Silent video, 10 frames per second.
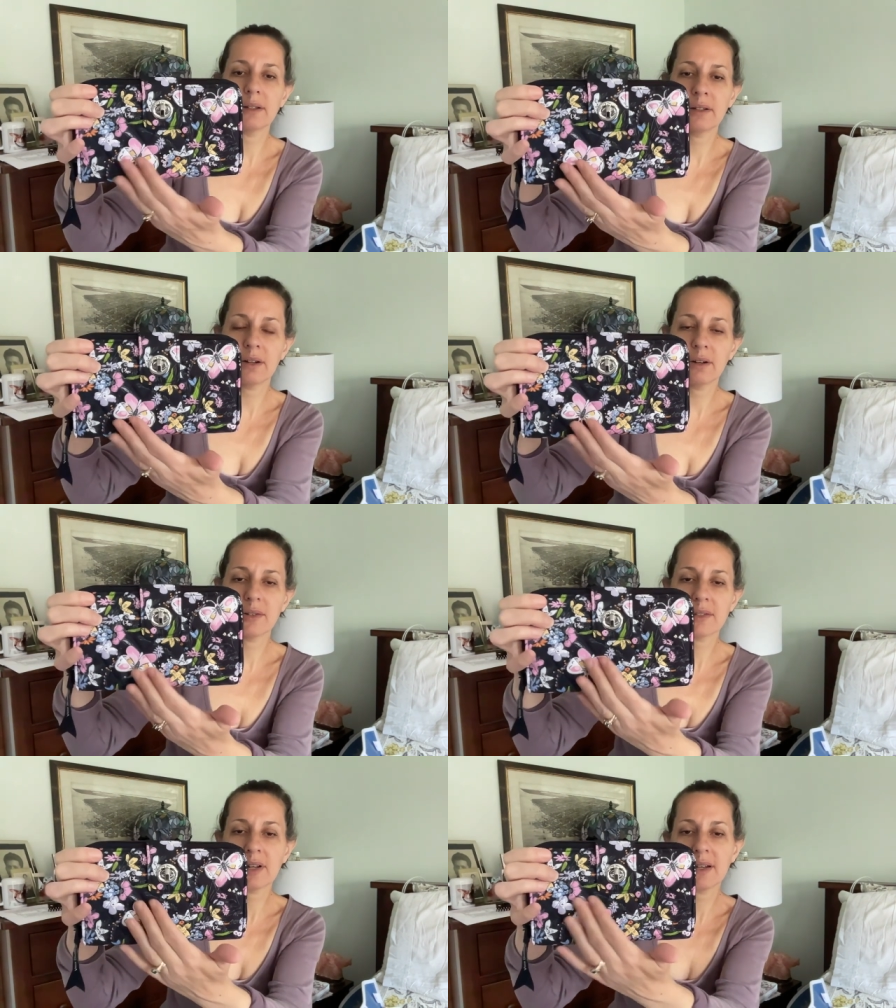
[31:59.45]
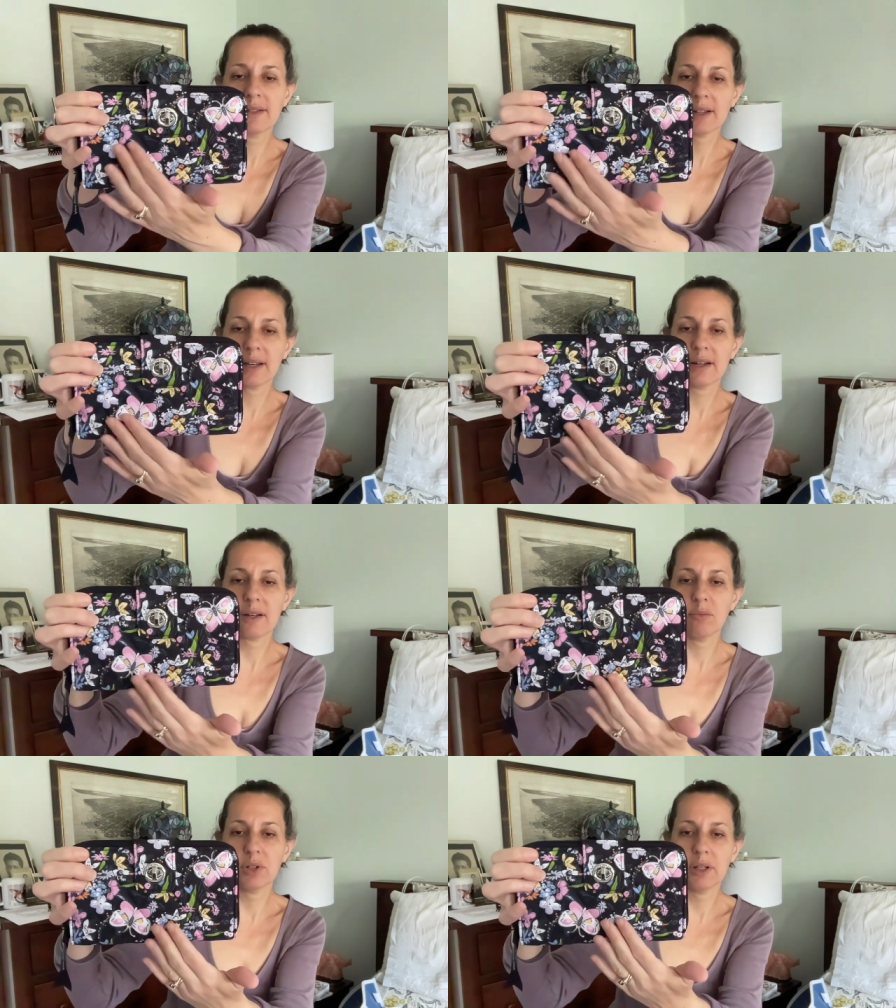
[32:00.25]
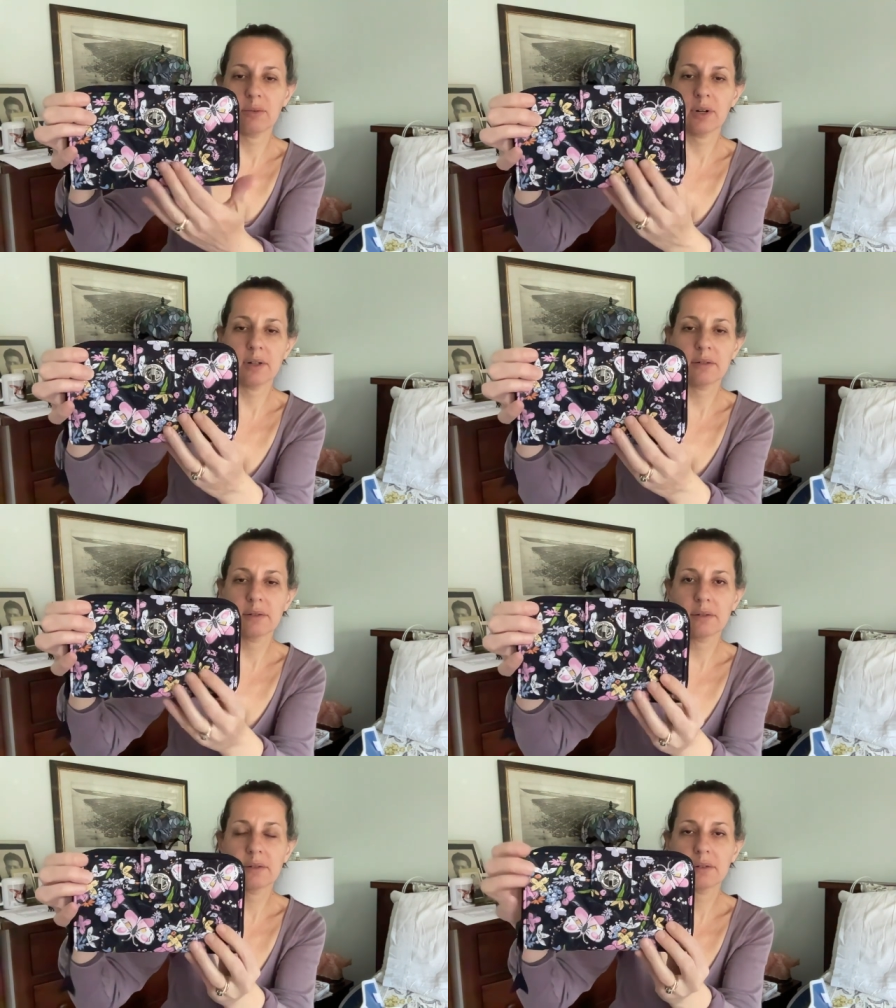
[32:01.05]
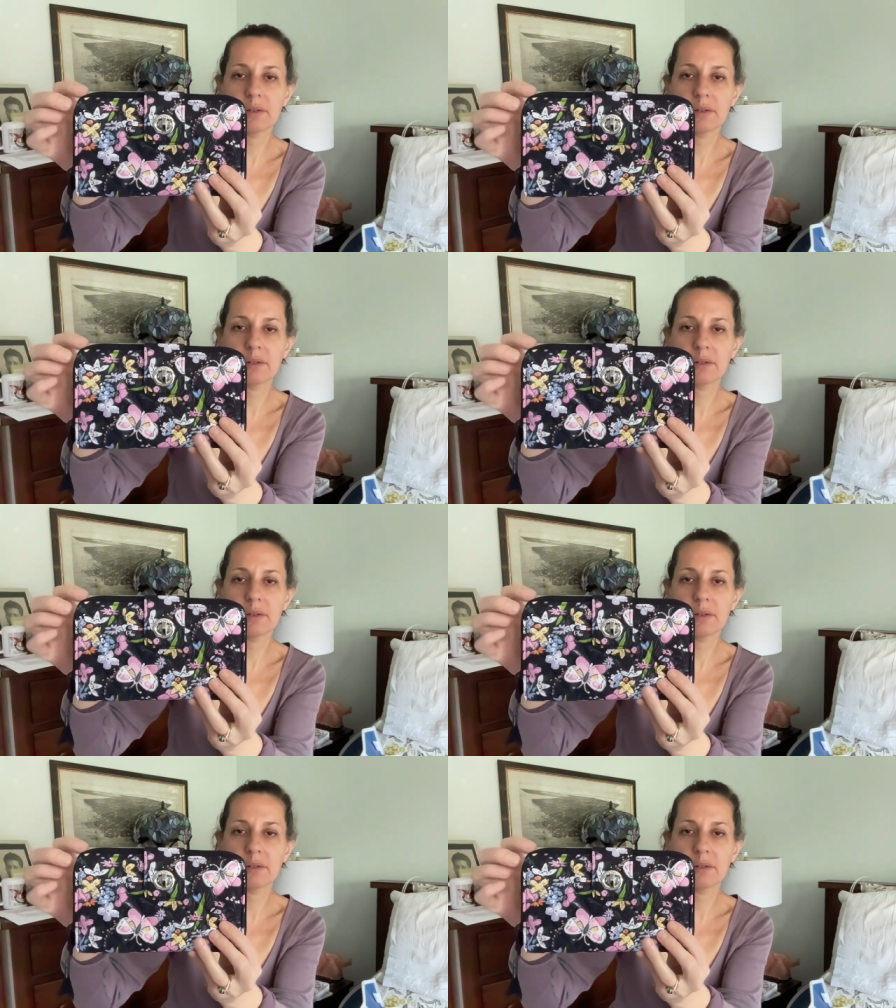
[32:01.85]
you know, it's nice to get a complete one you